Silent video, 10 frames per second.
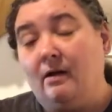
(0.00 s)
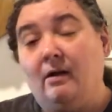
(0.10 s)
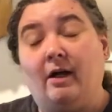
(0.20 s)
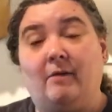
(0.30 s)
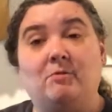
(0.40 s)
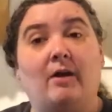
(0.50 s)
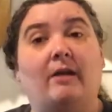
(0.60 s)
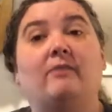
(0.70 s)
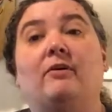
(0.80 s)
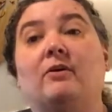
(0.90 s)
I'm trying
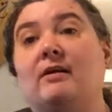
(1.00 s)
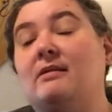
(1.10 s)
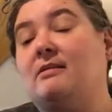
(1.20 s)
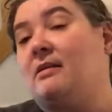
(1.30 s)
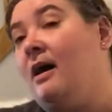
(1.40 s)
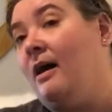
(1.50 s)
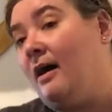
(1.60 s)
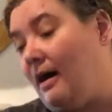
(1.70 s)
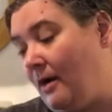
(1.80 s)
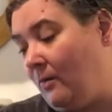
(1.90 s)
to focus.
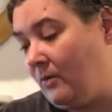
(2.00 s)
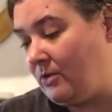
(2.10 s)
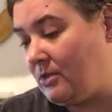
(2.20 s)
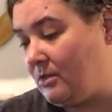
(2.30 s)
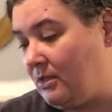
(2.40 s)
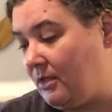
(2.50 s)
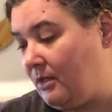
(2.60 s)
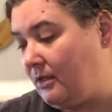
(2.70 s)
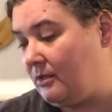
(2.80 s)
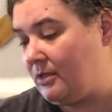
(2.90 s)
I want
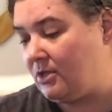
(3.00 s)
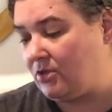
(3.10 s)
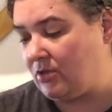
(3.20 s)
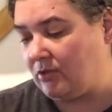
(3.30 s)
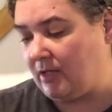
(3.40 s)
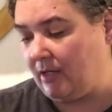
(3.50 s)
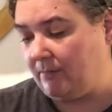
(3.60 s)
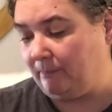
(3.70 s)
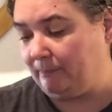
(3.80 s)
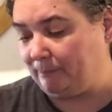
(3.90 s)
the t-shirt done.